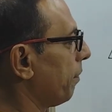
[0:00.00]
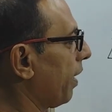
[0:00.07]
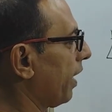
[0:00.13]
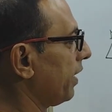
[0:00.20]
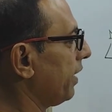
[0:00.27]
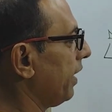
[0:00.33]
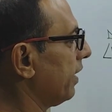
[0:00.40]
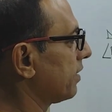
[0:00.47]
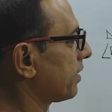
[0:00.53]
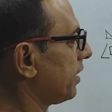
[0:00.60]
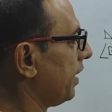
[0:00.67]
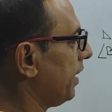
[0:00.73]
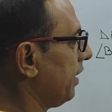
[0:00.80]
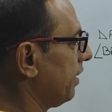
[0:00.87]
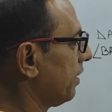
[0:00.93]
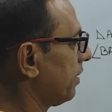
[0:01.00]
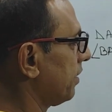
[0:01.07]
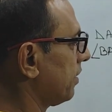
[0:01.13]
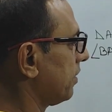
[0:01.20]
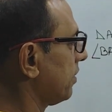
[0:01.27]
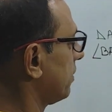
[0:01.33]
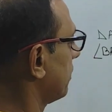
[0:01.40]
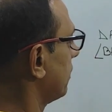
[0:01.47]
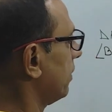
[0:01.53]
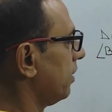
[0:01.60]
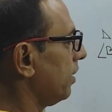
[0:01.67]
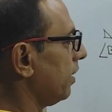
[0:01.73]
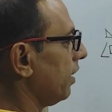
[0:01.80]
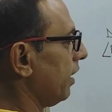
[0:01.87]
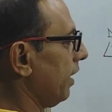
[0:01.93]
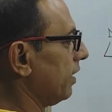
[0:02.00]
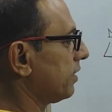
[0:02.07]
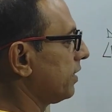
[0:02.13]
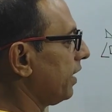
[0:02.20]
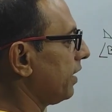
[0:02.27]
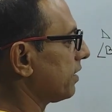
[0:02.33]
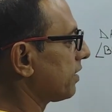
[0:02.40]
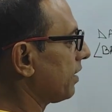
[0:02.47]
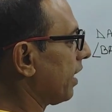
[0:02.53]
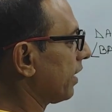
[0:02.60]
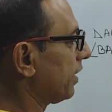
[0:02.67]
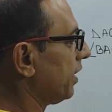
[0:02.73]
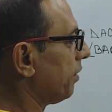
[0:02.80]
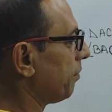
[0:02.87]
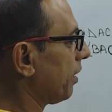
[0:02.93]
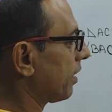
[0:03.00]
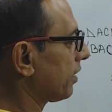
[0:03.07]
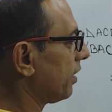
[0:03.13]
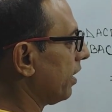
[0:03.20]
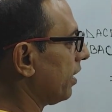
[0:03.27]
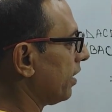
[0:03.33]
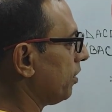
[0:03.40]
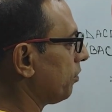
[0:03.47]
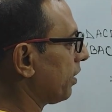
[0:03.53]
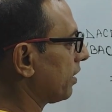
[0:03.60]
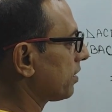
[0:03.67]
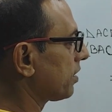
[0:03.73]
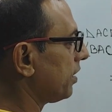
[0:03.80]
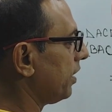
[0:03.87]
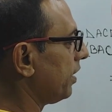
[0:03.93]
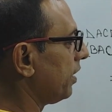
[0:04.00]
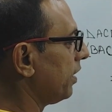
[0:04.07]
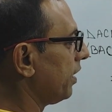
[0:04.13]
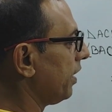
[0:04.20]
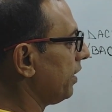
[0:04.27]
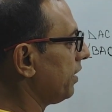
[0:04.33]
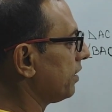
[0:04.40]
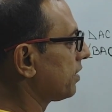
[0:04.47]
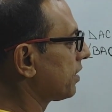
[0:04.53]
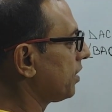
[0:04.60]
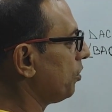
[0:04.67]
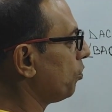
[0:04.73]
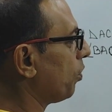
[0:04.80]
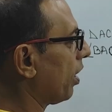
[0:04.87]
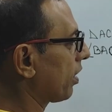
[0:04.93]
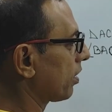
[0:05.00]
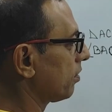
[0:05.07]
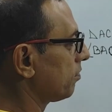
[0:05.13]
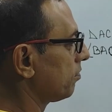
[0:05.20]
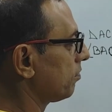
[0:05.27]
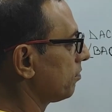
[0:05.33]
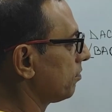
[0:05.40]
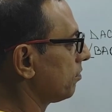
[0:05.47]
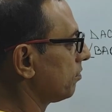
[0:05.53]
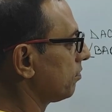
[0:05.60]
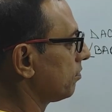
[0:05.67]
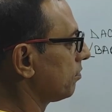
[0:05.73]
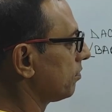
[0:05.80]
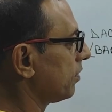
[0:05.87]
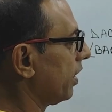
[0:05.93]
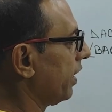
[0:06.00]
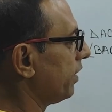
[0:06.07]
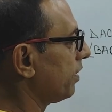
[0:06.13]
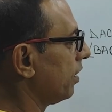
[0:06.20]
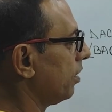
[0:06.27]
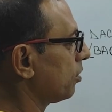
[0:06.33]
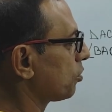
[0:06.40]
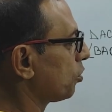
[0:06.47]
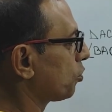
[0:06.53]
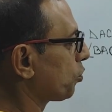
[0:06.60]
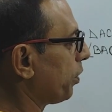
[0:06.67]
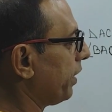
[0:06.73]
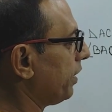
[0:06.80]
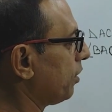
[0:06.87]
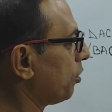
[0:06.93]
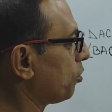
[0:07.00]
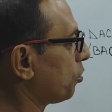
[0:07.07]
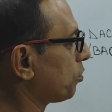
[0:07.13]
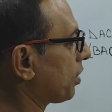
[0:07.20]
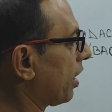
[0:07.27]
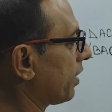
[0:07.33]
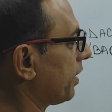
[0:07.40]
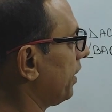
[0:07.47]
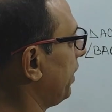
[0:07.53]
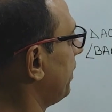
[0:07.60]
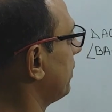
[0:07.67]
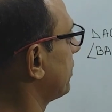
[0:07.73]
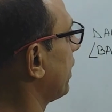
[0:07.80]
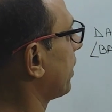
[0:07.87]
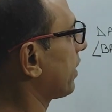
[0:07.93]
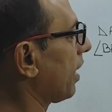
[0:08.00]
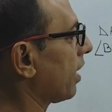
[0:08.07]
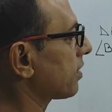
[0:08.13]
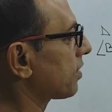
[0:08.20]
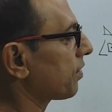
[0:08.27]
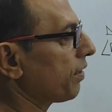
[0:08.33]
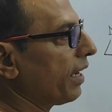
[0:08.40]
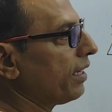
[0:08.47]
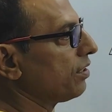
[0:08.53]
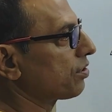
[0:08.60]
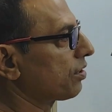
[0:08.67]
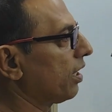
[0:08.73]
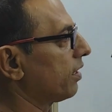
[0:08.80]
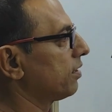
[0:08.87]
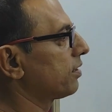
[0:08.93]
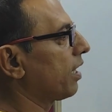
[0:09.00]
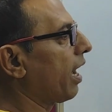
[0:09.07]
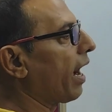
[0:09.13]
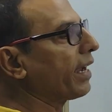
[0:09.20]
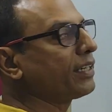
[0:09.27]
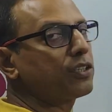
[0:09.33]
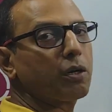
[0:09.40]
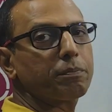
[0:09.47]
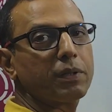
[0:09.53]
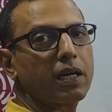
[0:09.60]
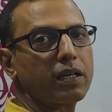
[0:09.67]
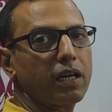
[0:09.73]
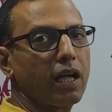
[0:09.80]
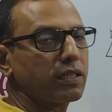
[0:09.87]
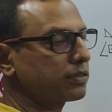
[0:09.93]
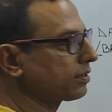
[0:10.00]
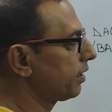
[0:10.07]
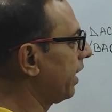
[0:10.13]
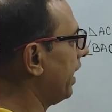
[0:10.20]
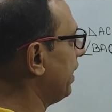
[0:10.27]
by AC. AC is nothing but the, you can see it is QR, right? So 20 to 30, it is the class range, that is the height of the class